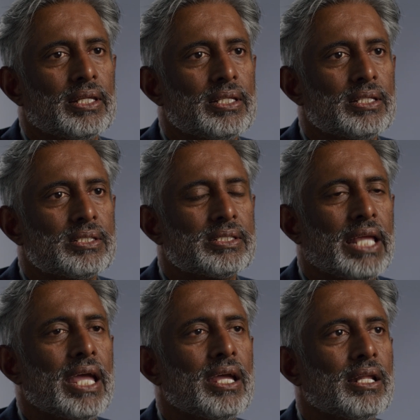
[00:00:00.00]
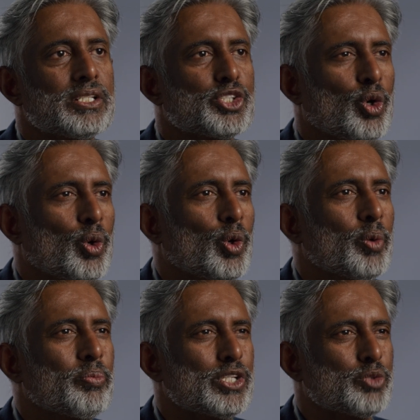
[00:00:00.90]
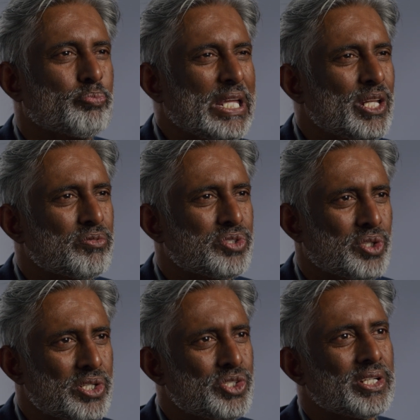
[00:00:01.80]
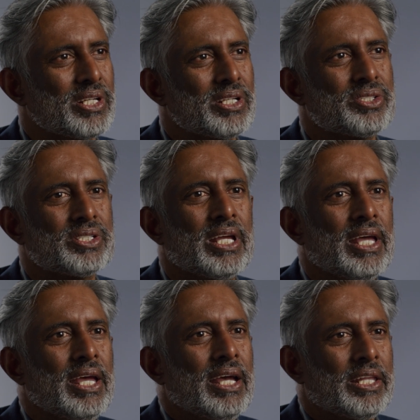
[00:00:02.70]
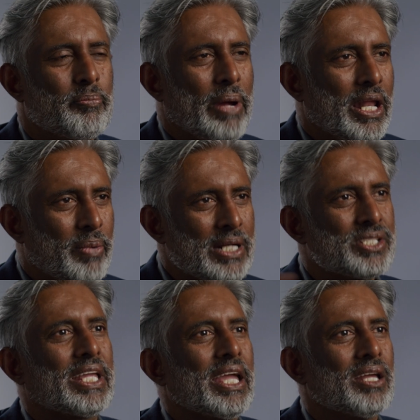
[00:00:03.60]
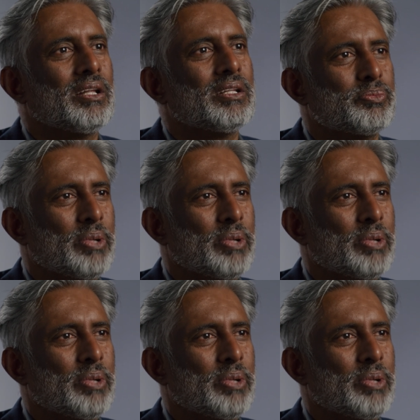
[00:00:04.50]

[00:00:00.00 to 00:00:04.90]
the scale, scope, the speed of searches, the petabyte scales,